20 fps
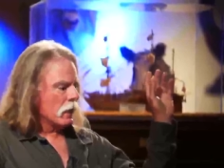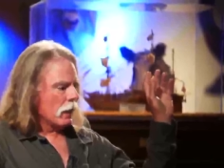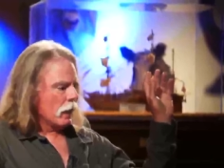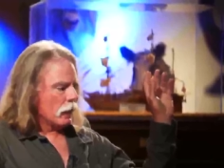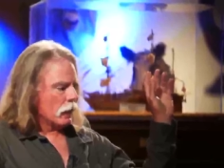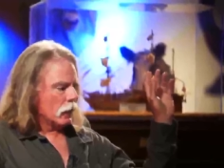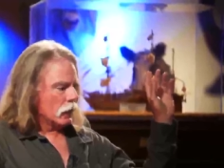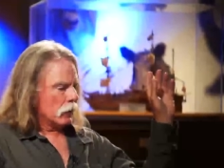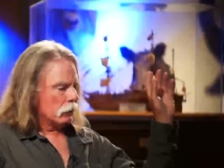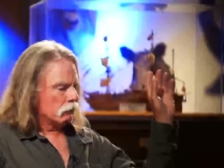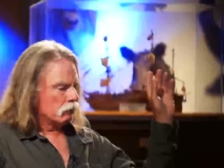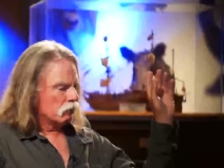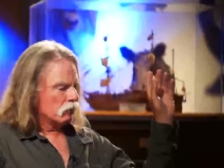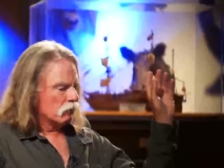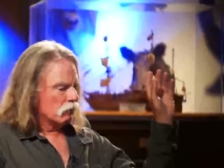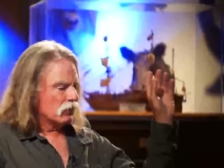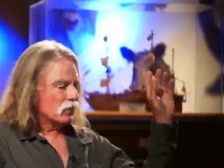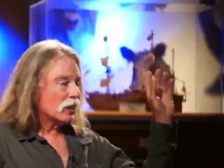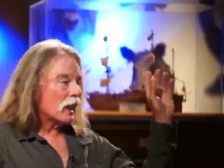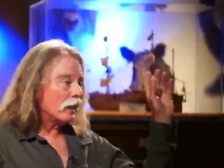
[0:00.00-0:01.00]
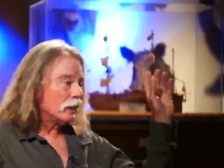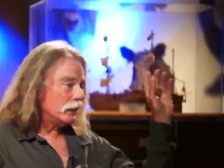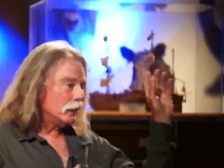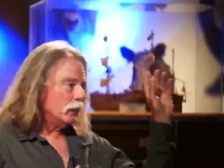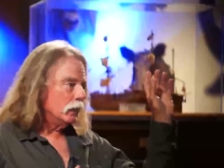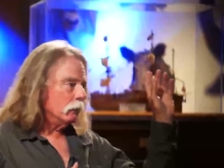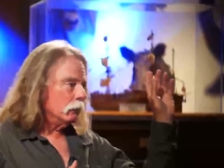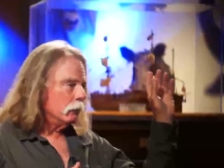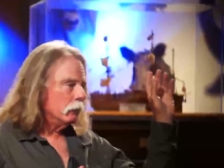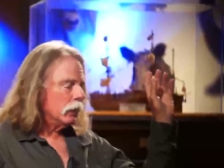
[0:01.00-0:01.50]
um, besides eat
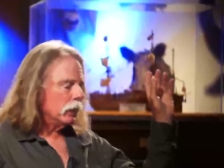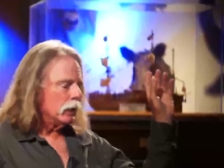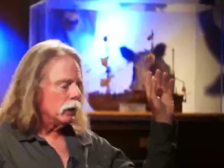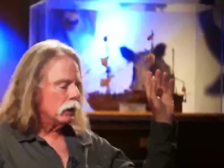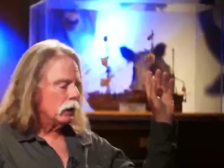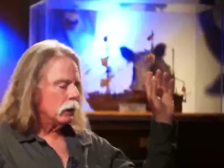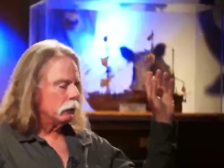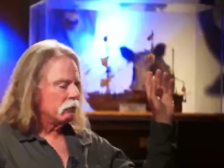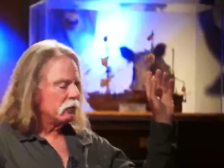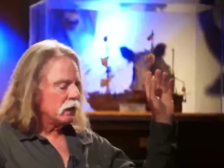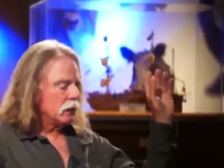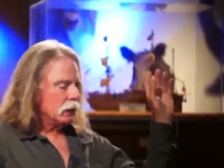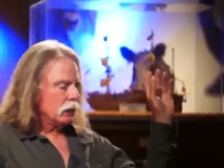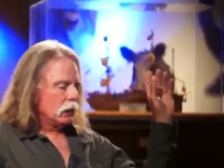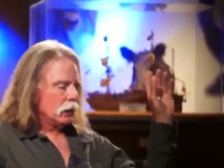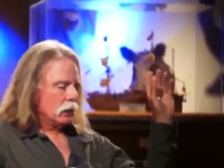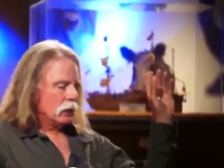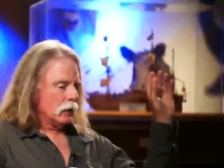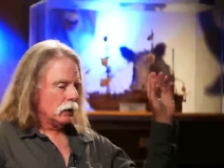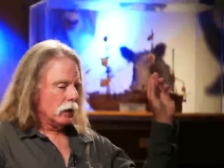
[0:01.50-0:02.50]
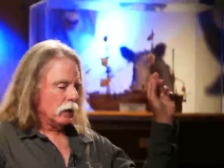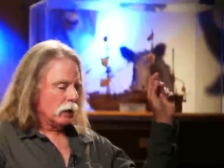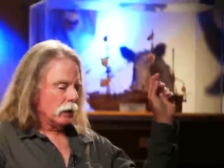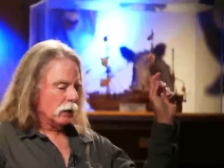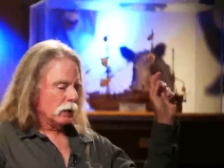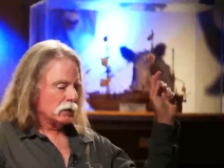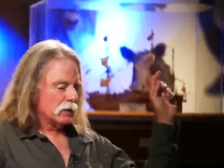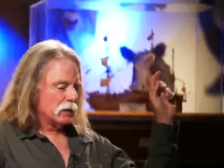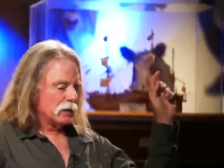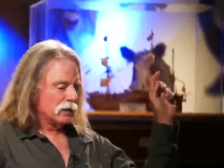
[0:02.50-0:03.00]
them. But um, thing
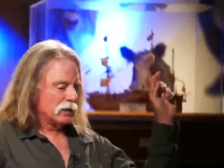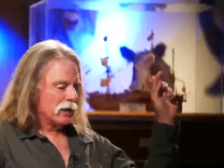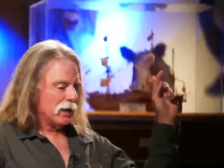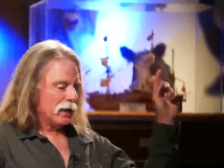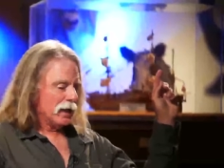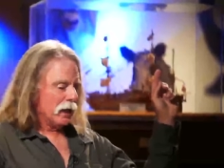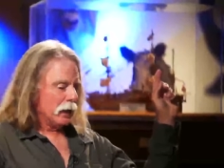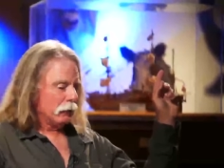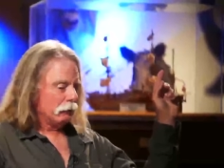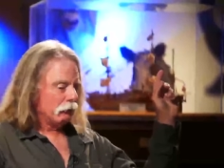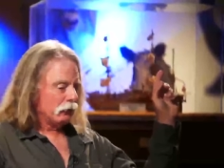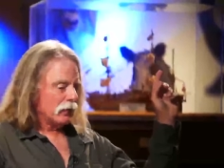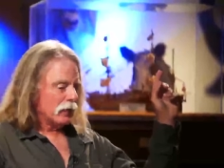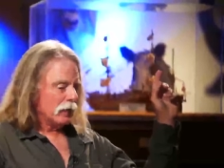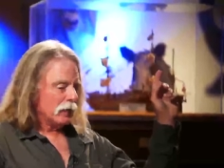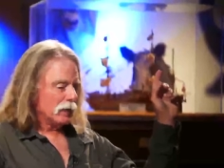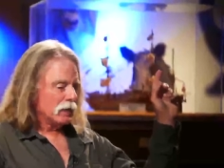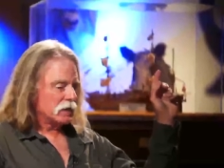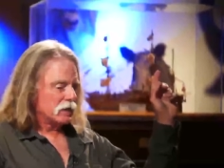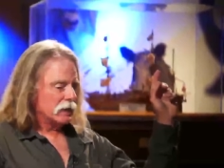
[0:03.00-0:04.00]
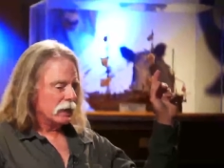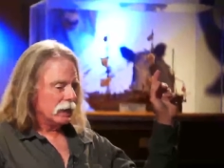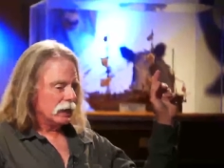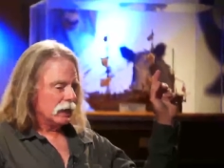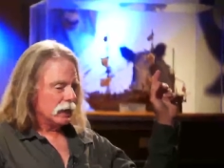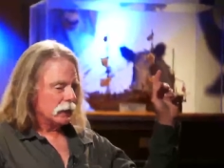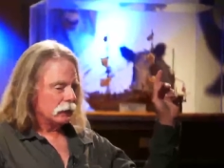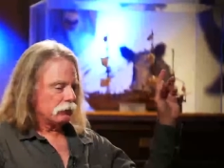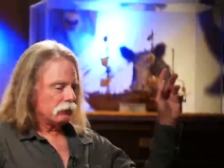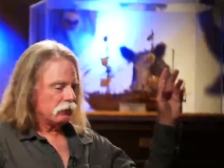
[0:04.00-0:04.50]
is, is, uh, is
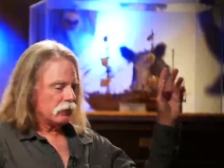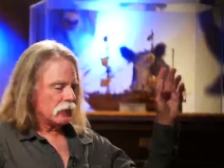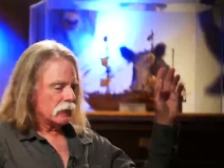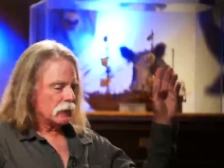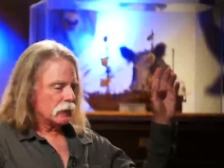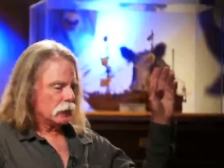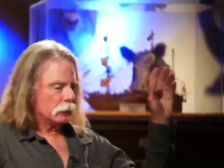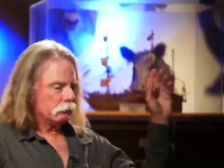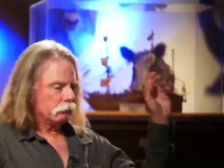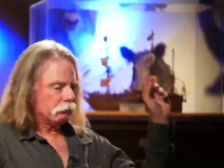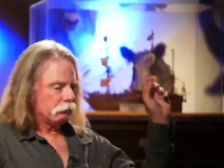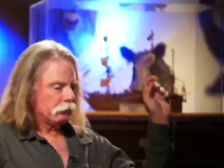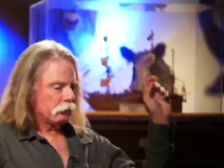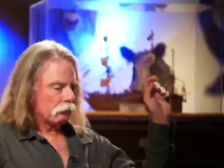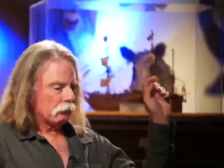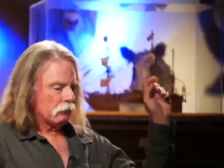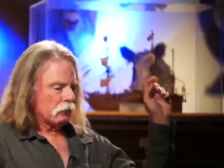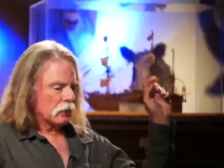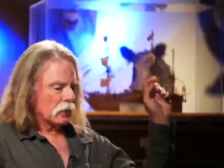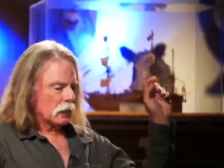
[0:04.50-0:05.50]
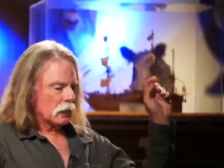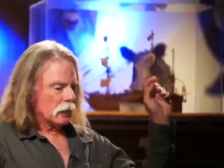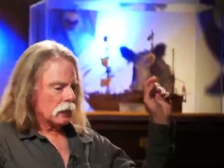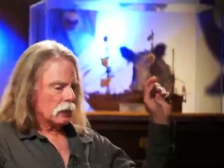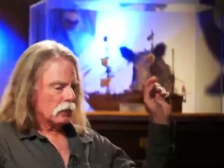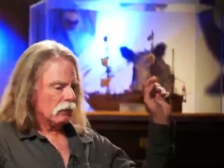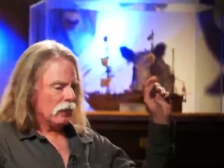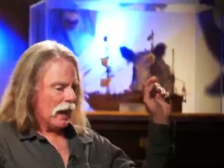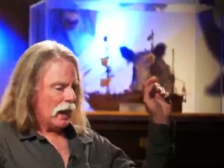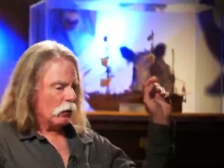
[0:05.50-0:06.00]
uh, um,
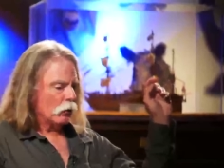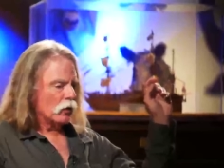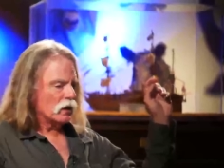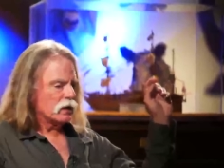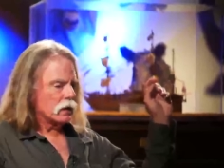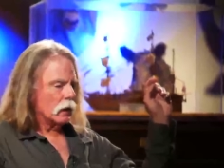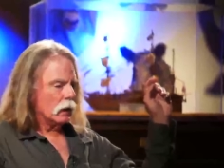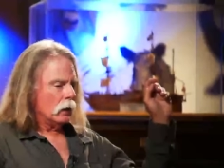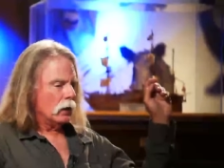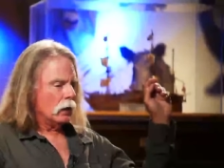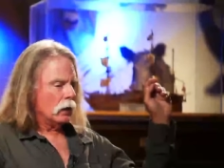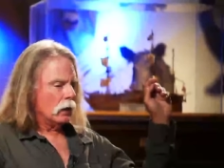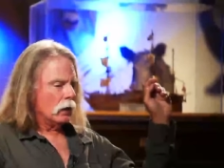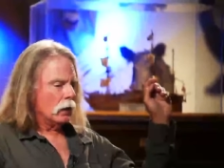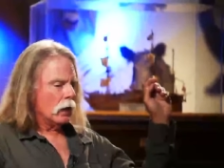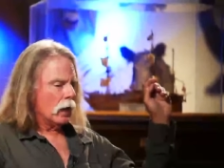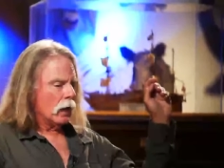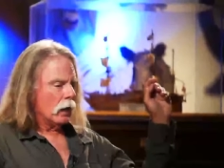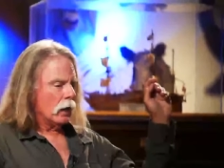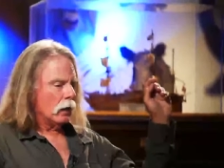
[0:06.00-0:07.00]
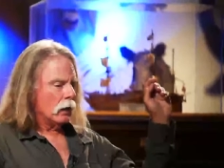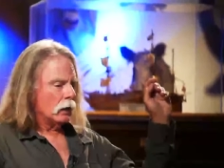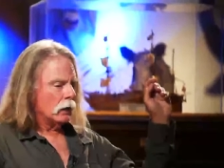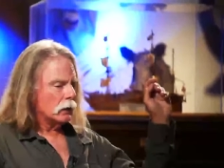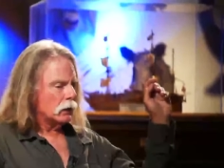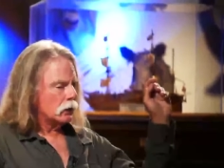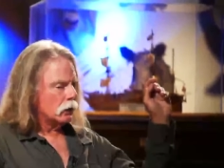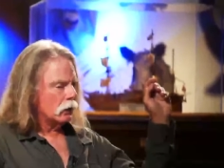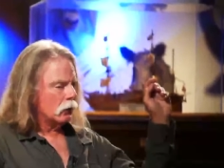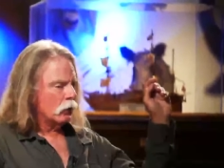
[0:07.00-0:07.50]
that was, uh,
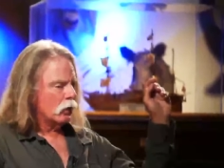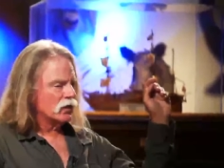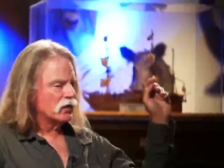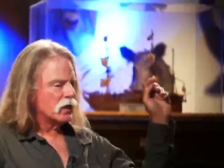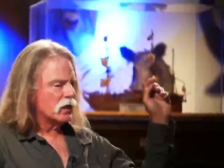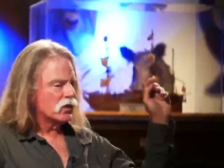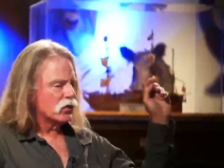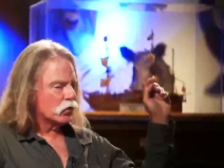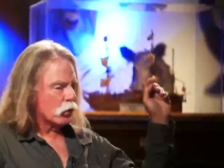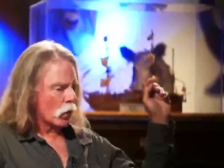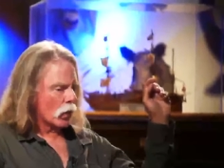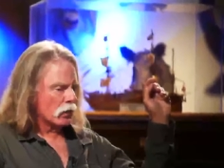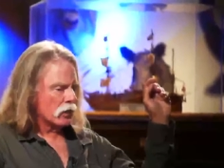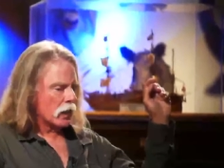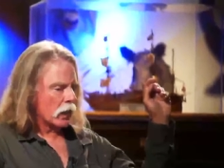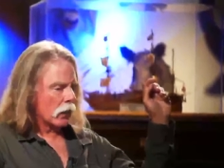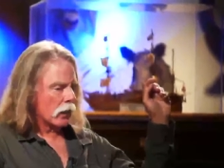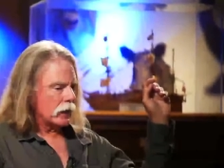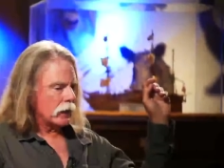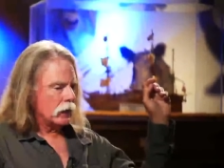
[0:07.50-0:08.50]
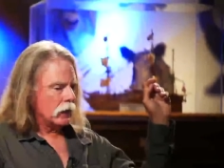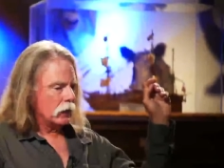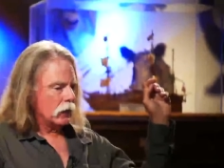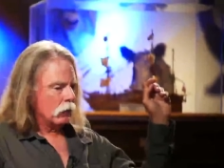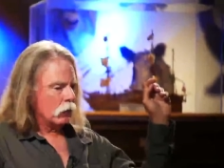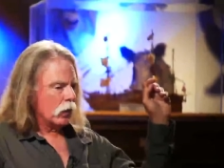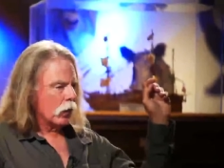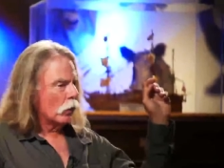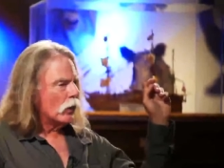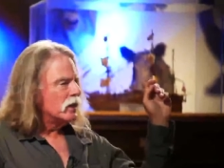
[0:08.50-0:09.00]
was extraordinary
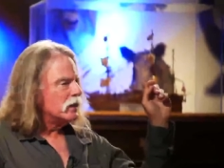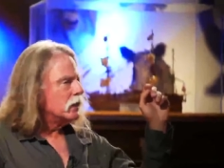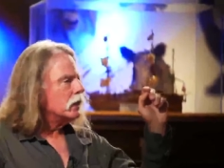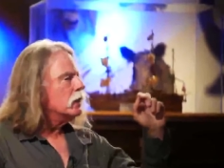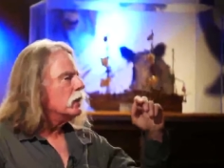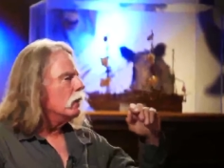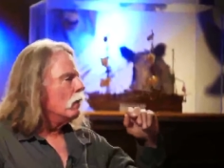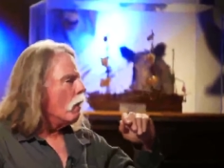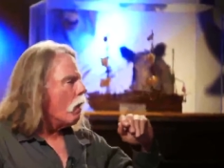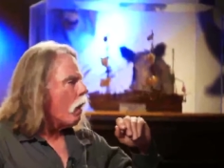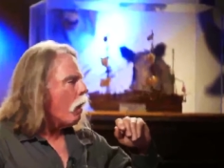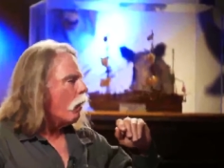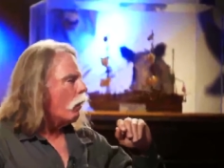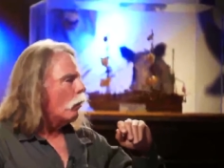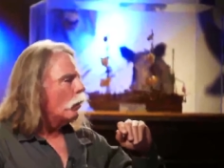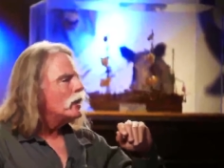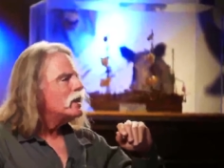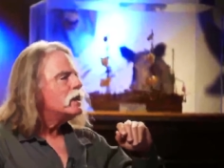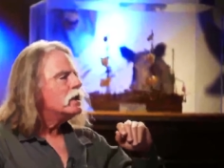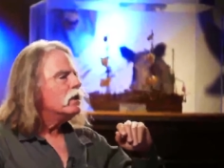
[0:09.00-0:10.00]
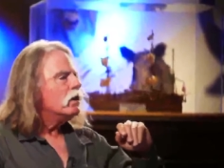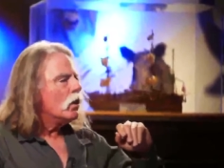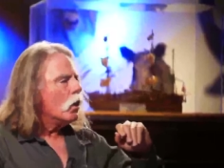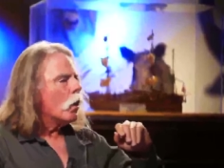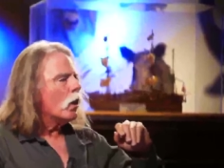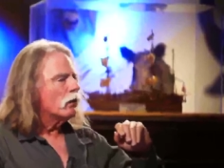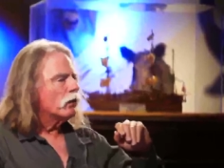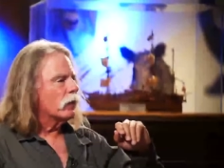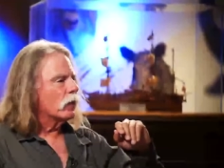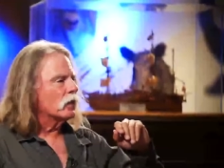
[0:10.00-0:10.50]
where we didn't know. We didn't
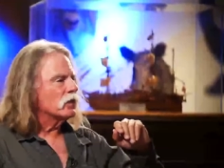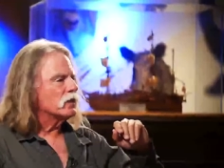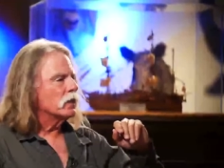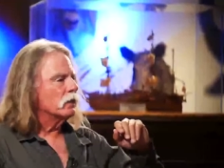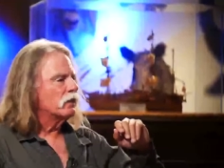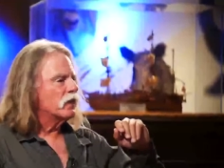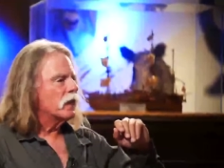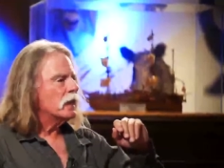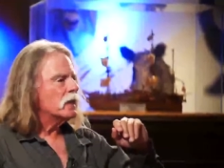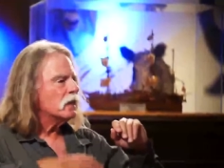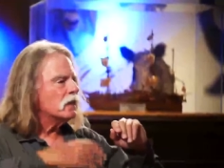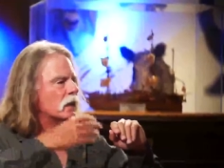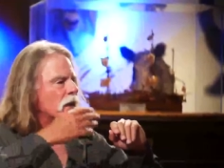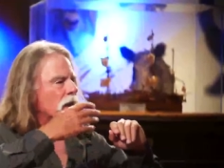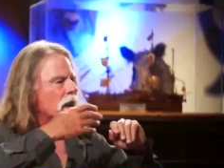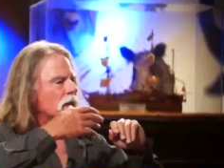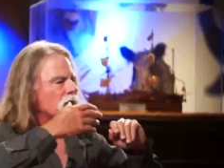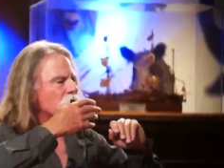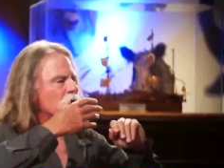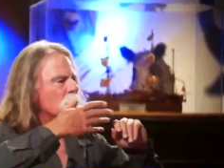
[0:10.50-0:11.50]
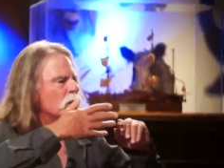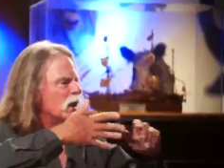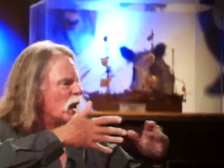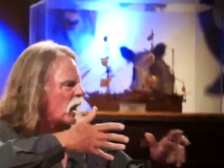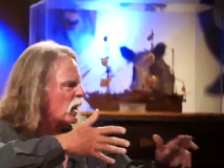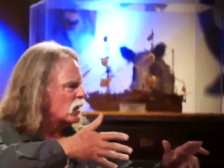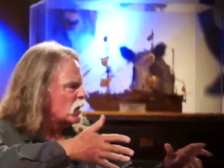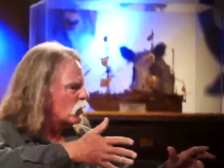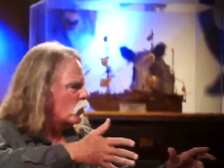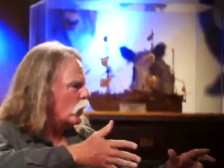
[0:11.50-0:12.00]
know at first. The thing, as you
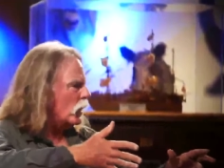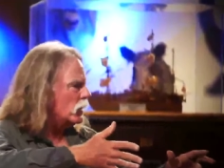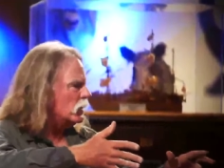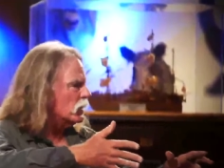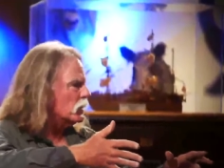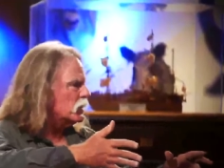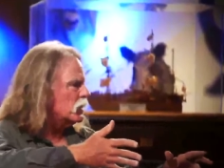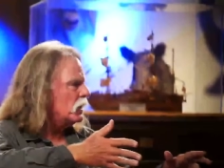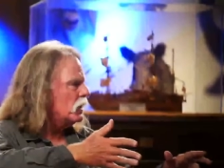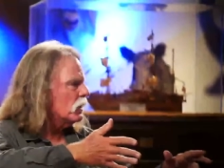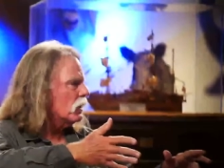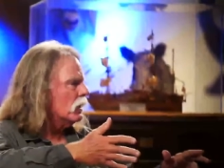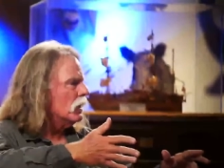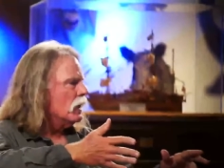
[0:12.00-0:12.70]
guys witnessed here,